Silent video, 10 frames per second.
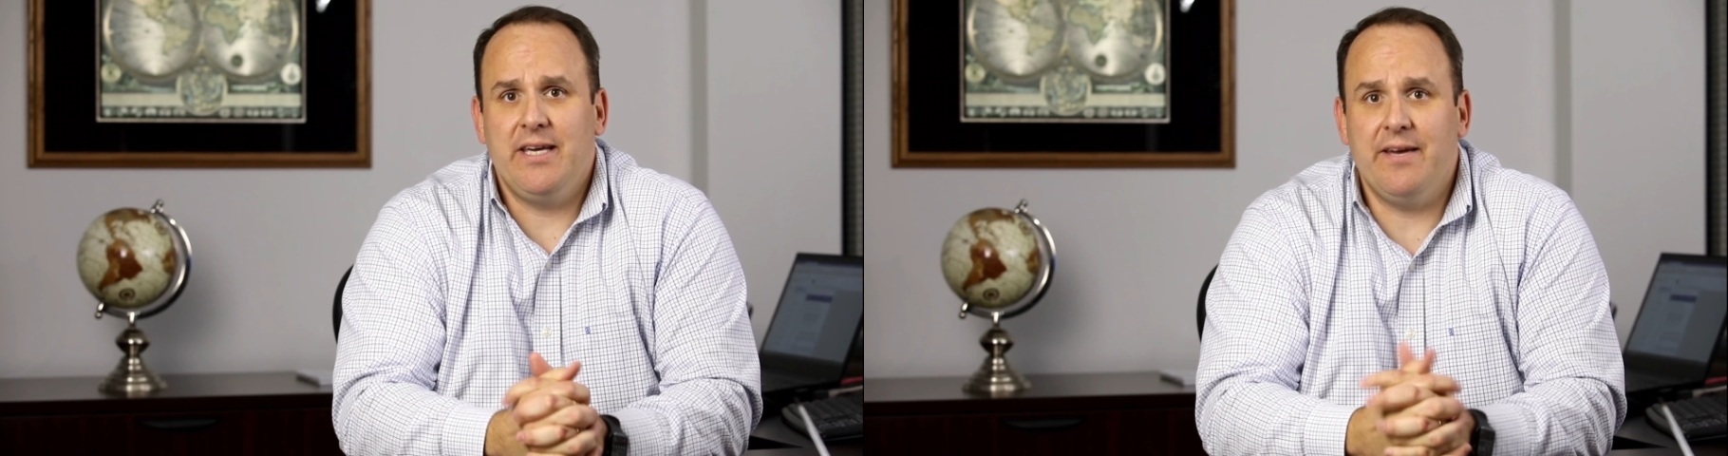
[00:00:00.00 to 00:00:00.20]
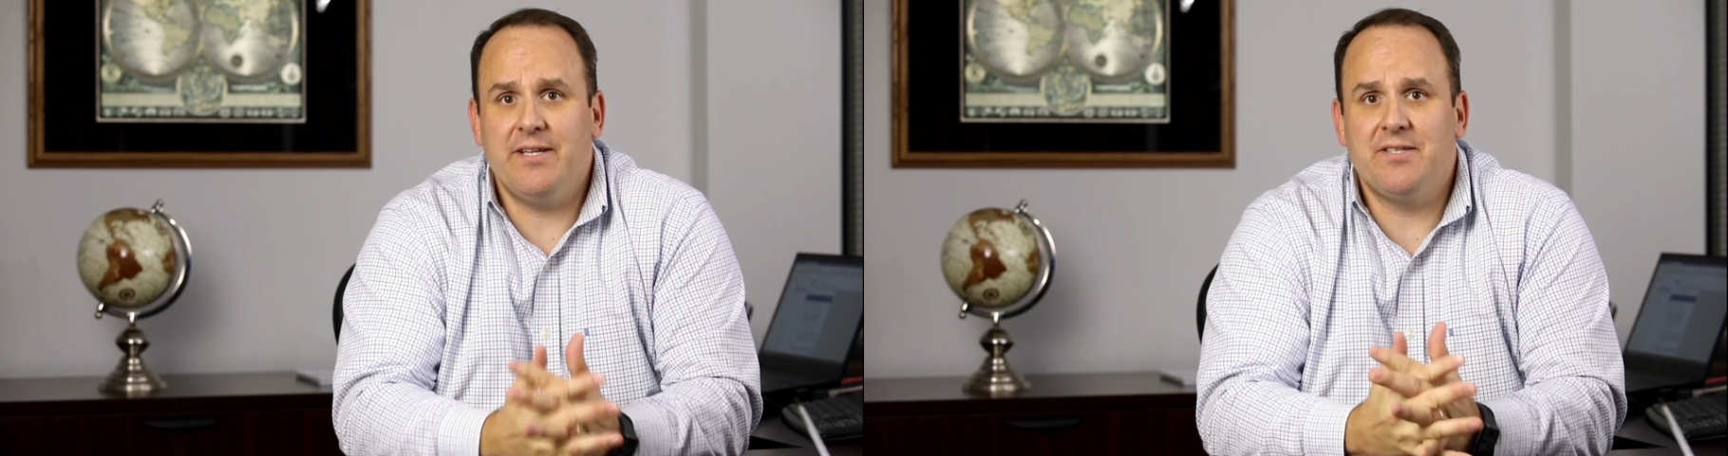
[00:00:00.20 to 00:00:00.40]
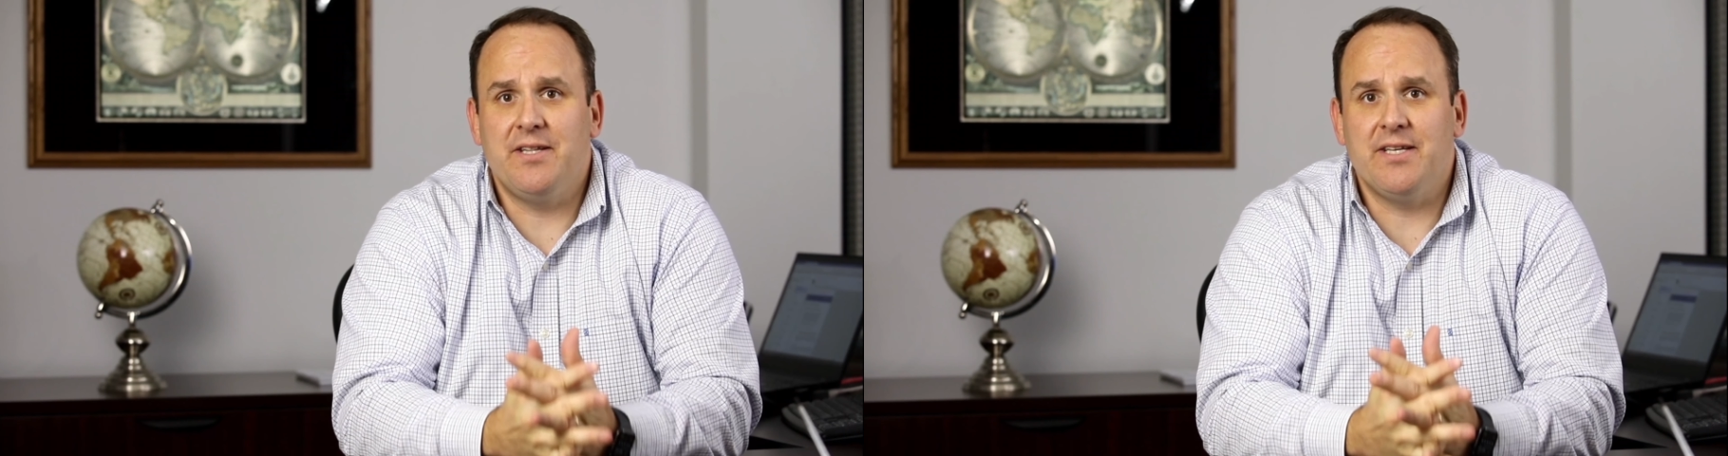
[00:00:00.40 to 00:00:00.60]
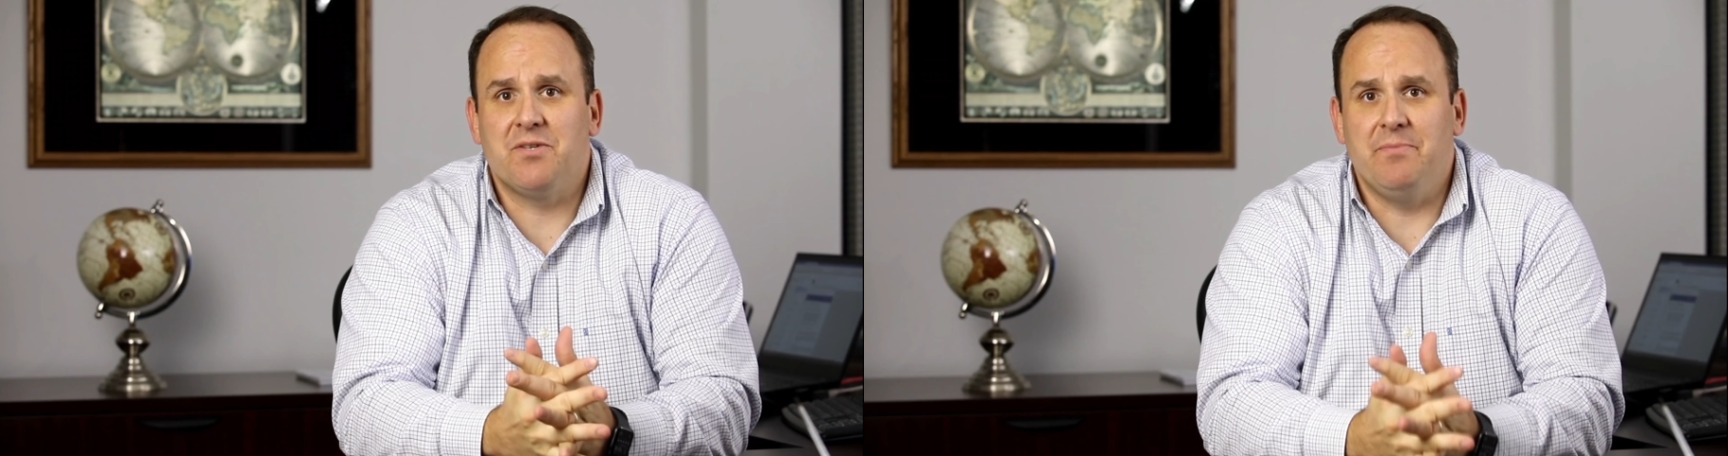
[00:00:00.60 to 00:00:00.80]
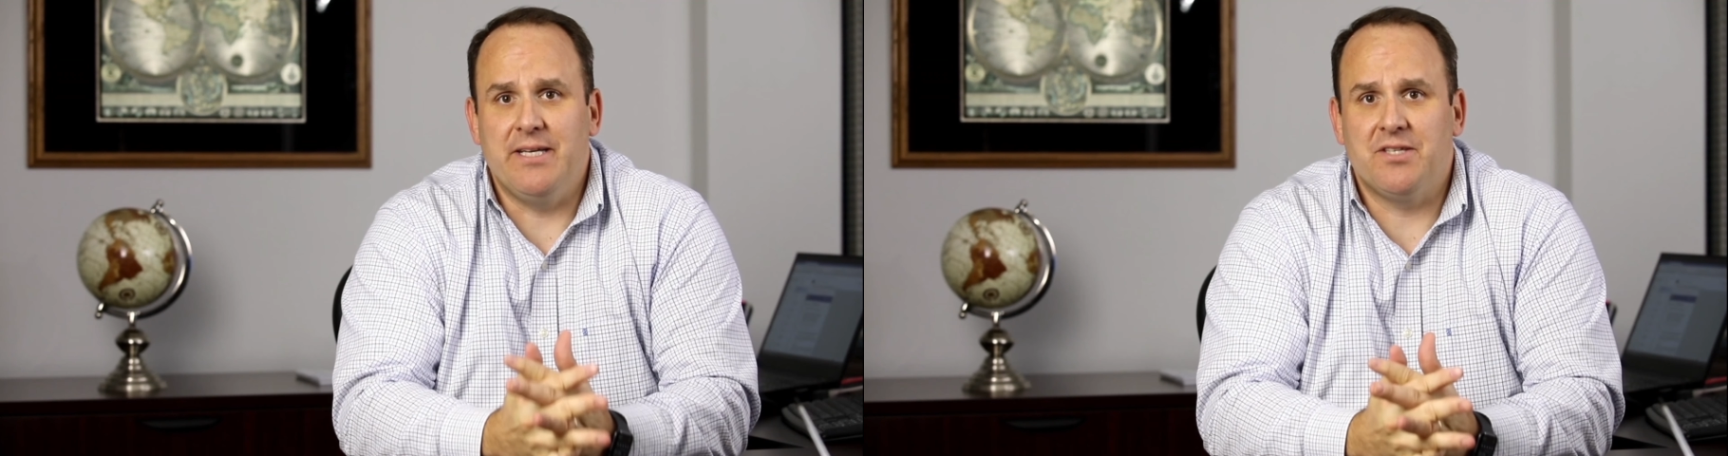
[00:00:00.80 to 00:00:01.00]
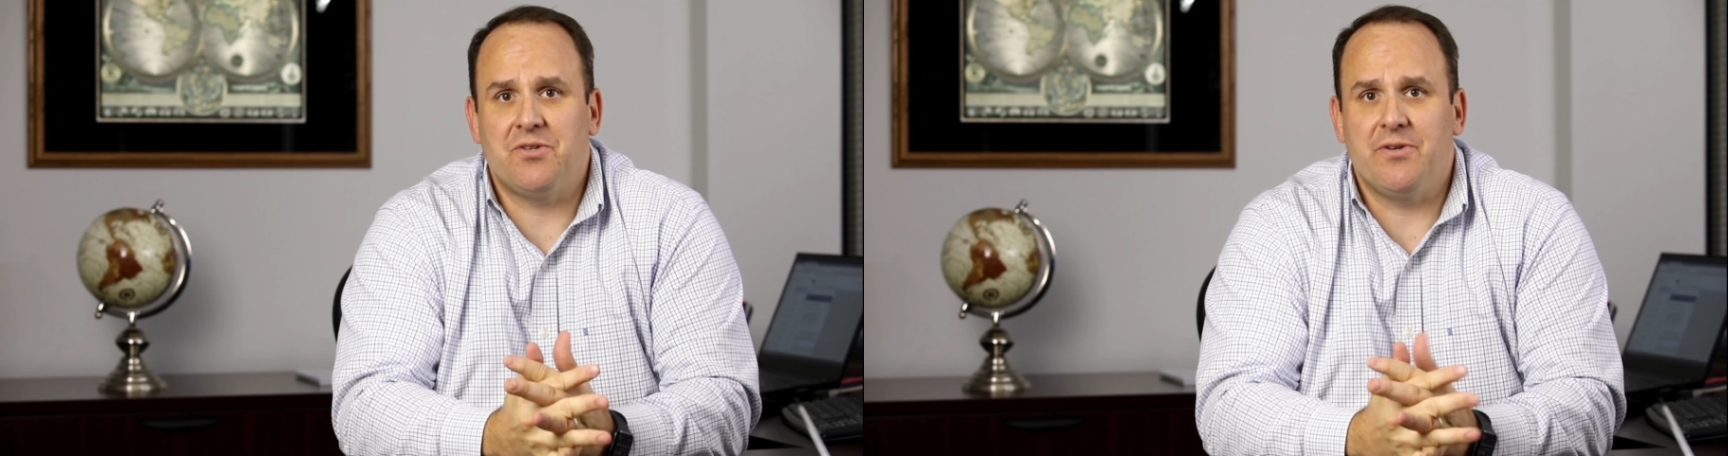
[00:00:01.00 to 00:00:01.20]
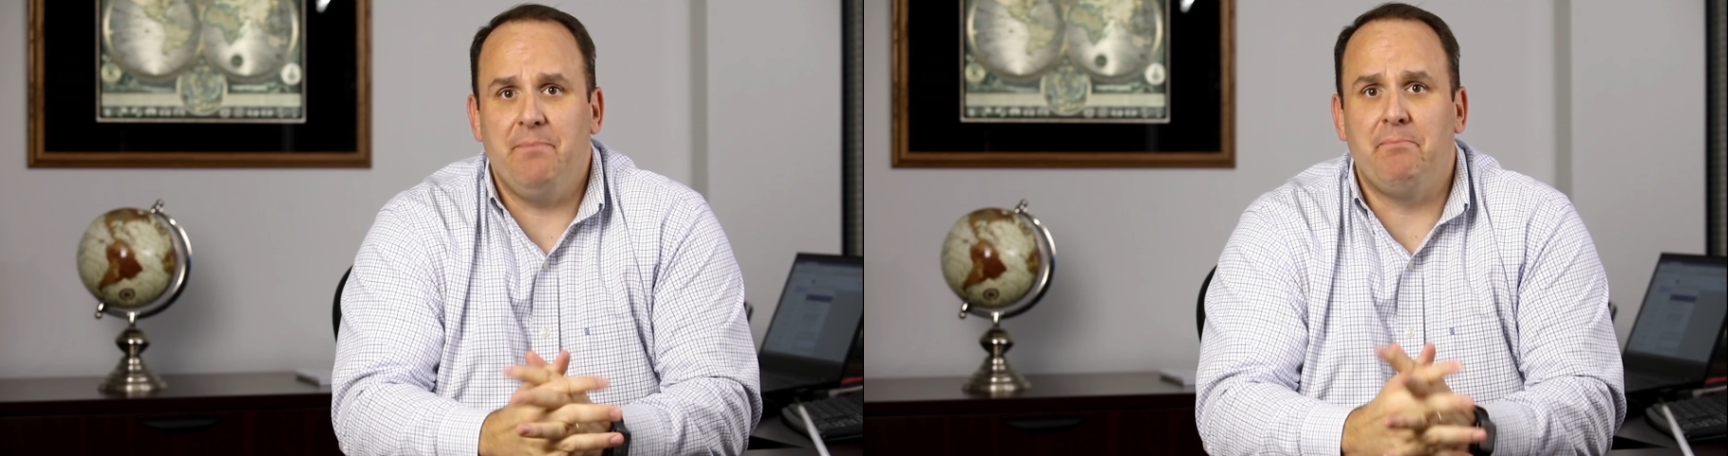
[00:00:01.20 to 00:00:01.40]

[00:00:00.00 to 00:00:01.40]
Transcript: giving to this ministry,